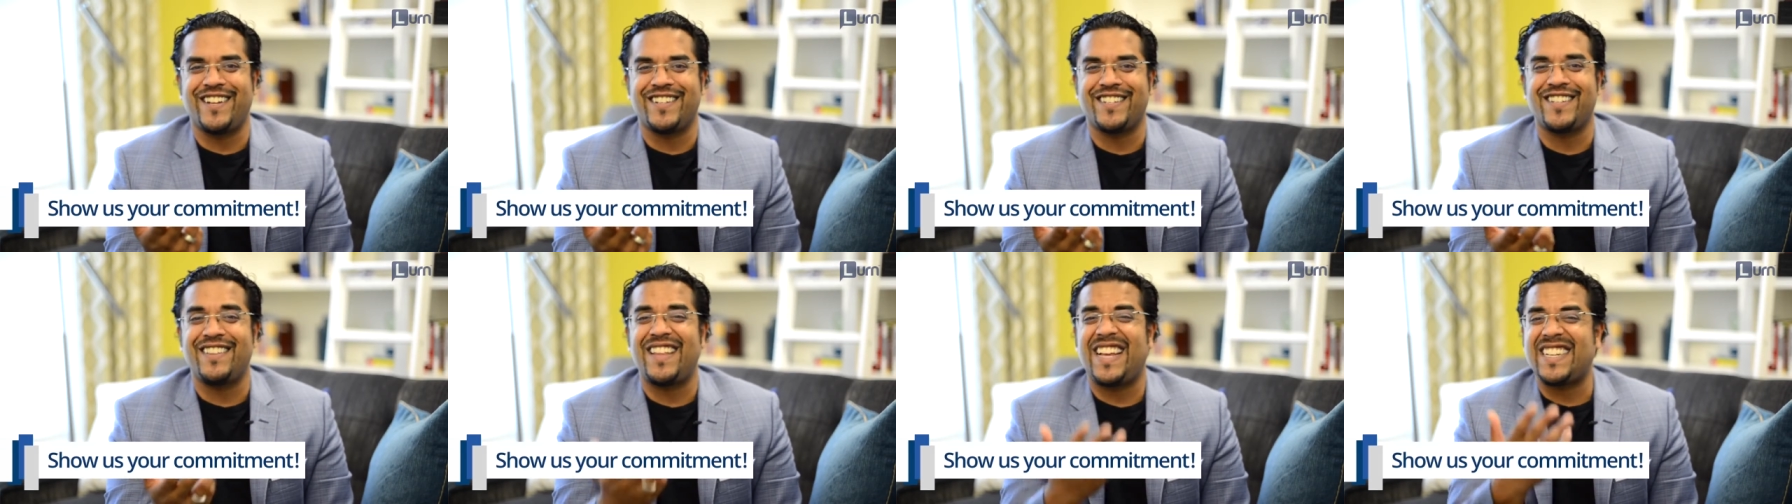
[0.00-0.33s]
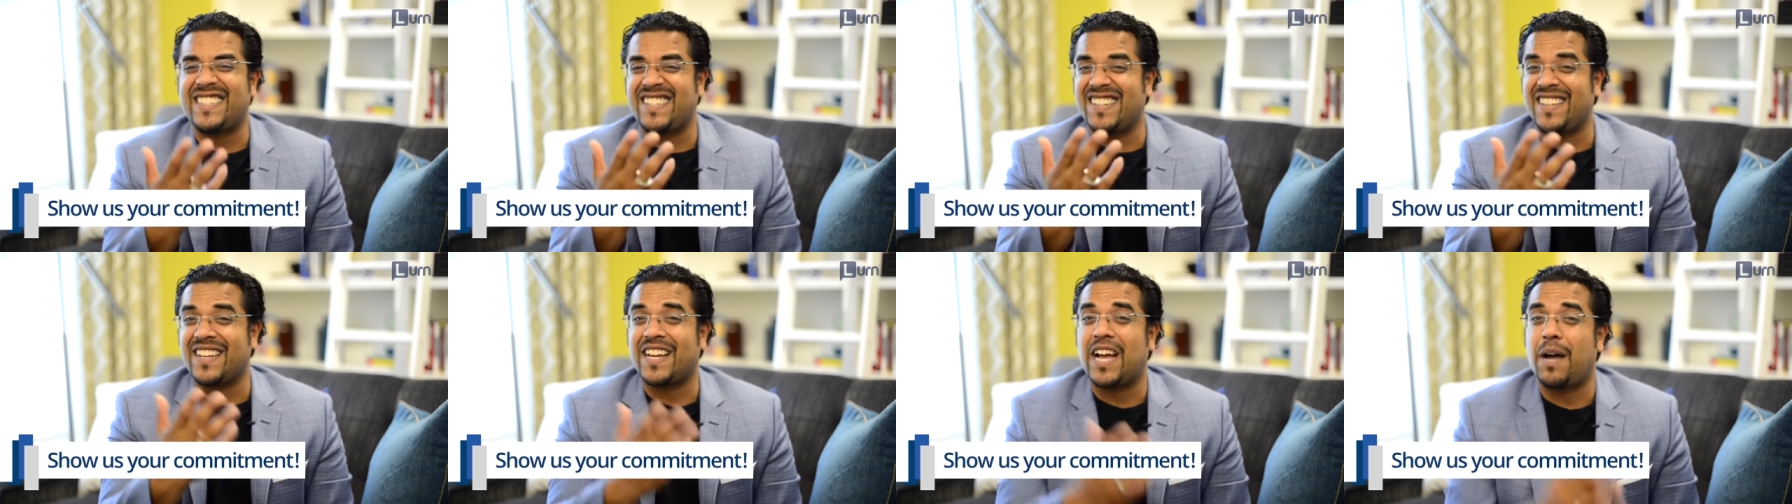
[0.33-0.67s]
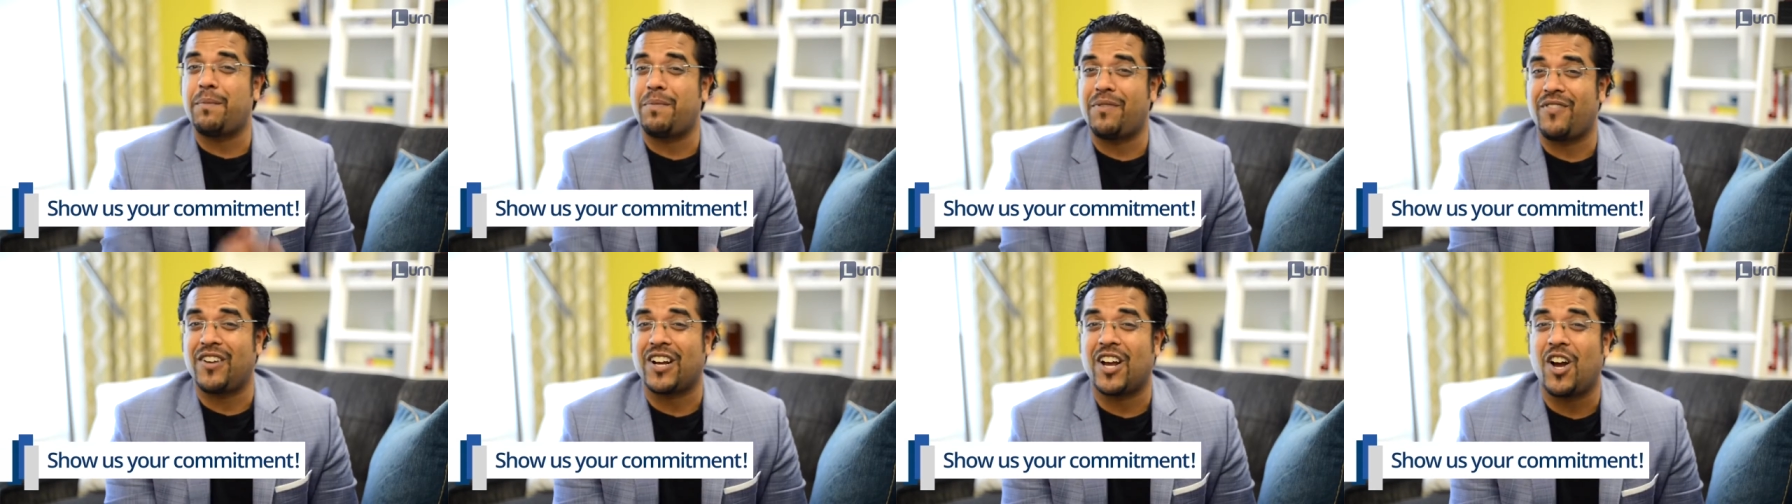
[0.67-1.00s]
It's less than the
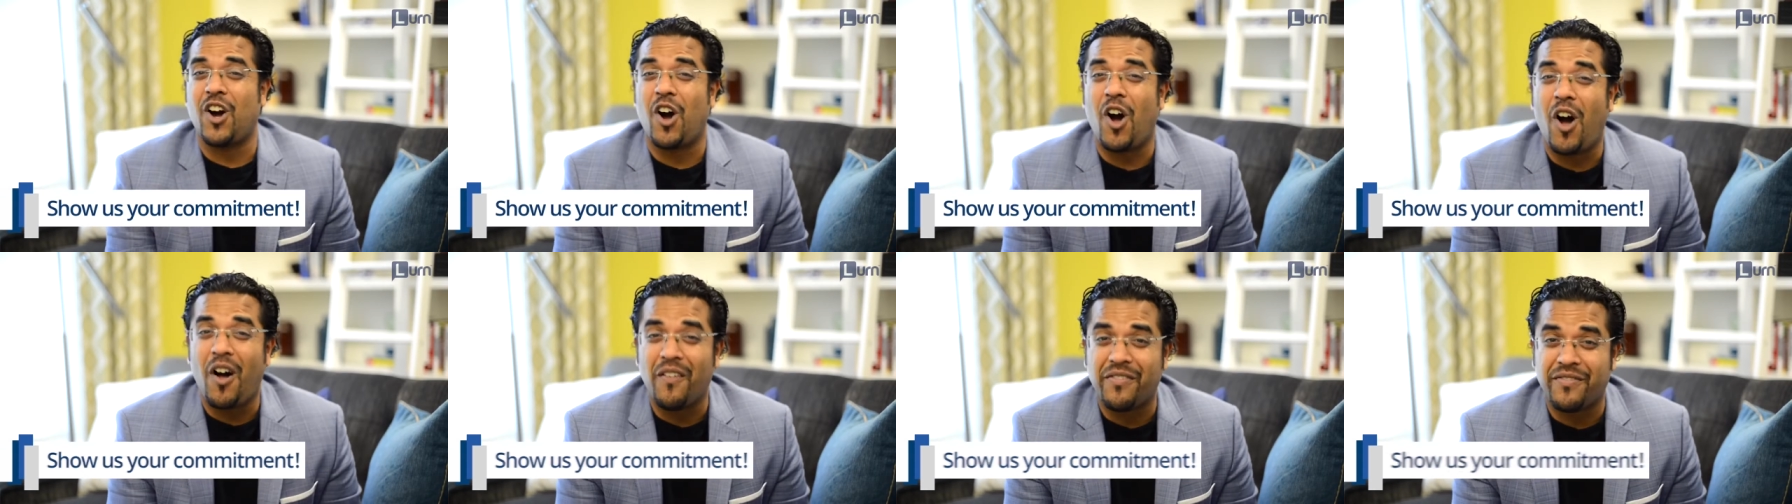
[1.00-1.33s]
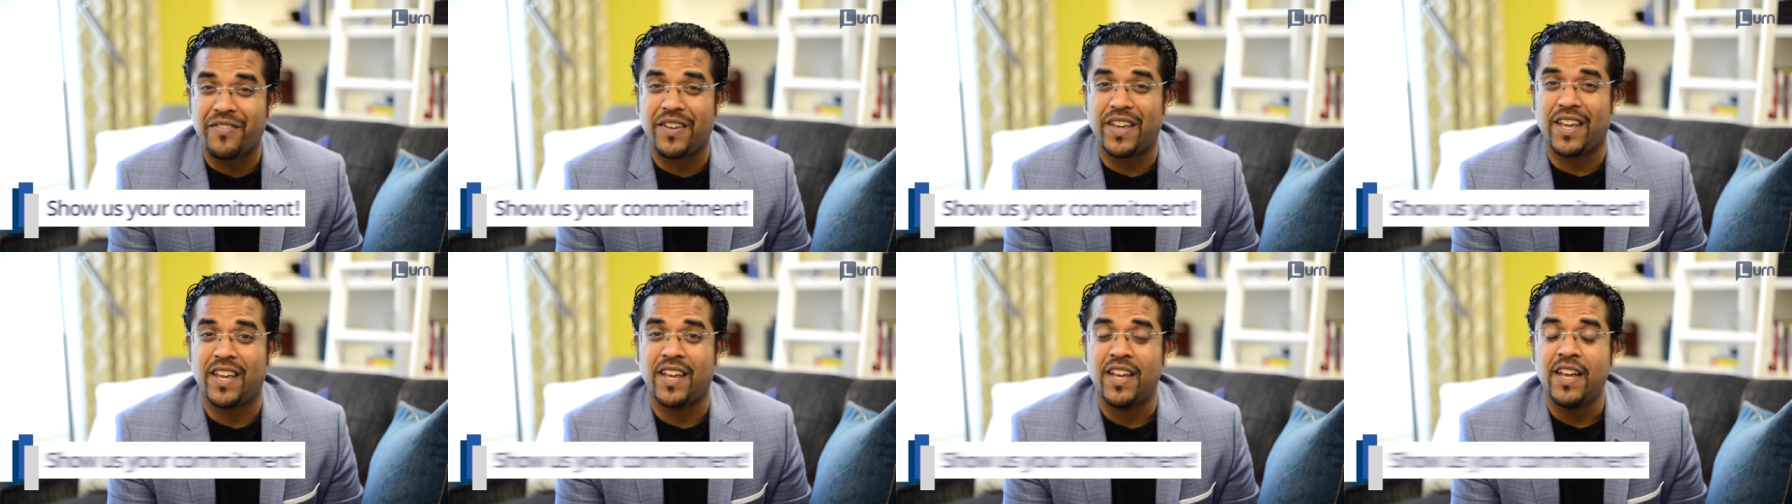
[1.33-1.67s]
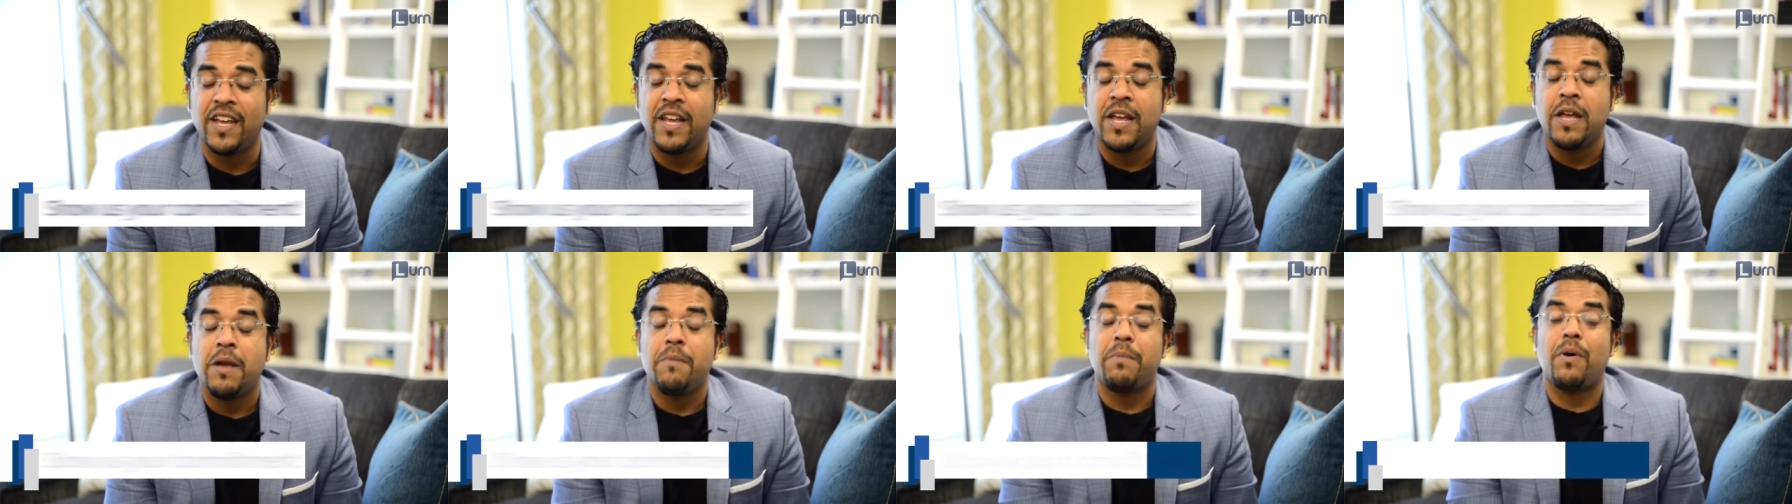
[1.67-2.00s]
cup of a coffee.
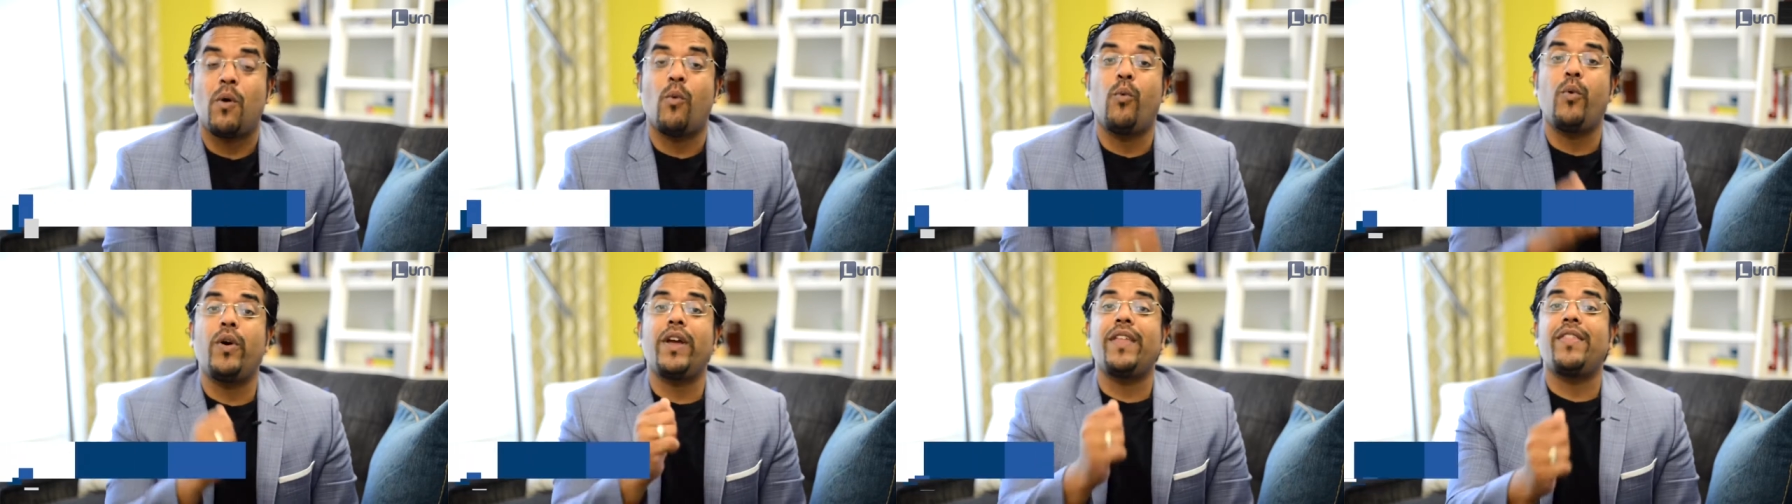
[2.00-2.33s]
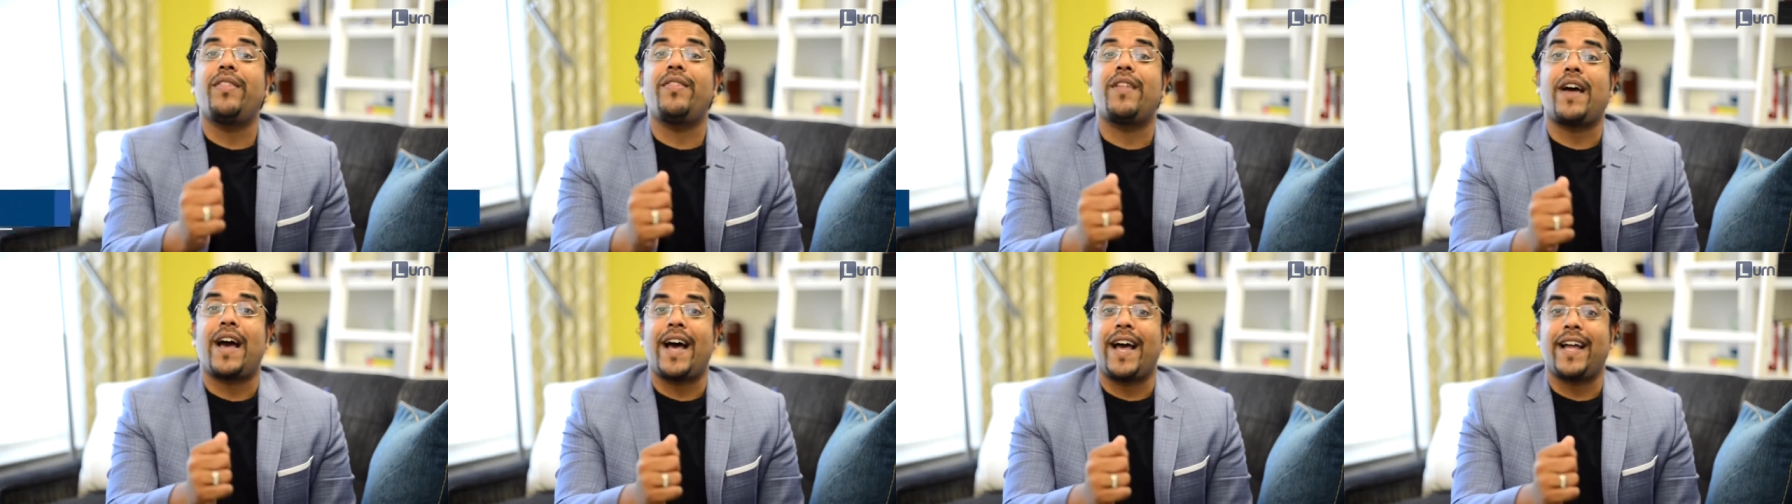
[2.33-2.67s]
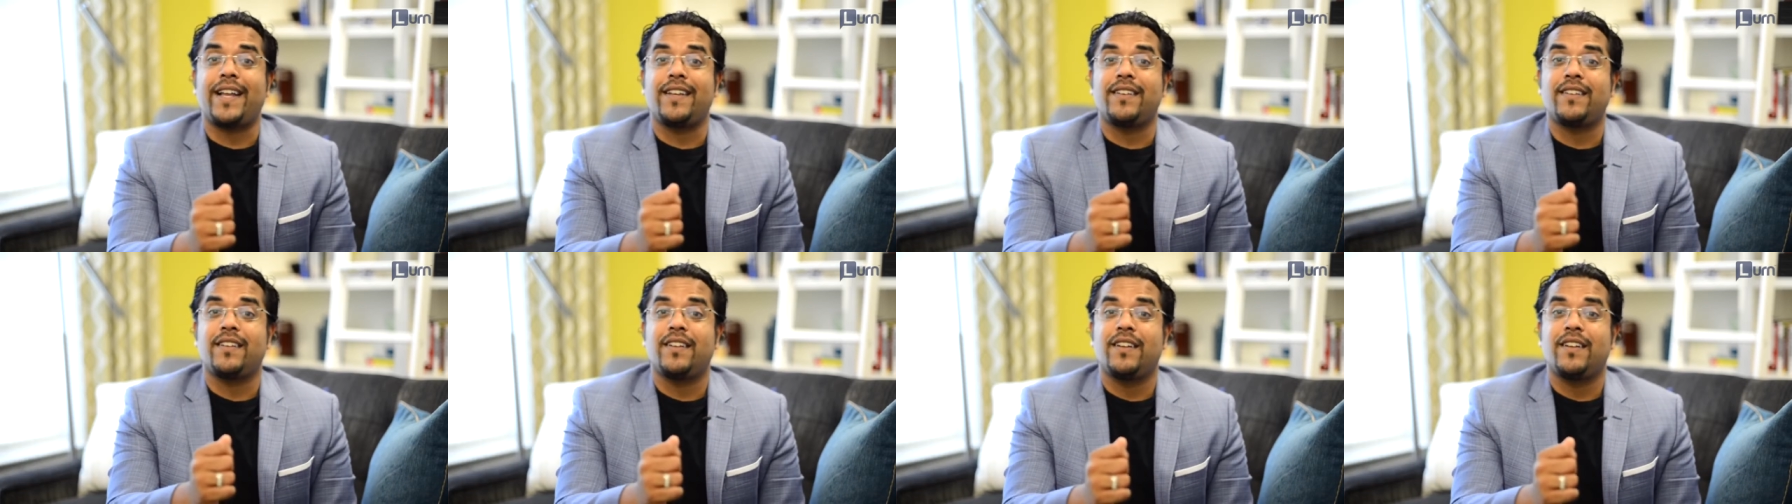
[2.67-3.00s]
But with that,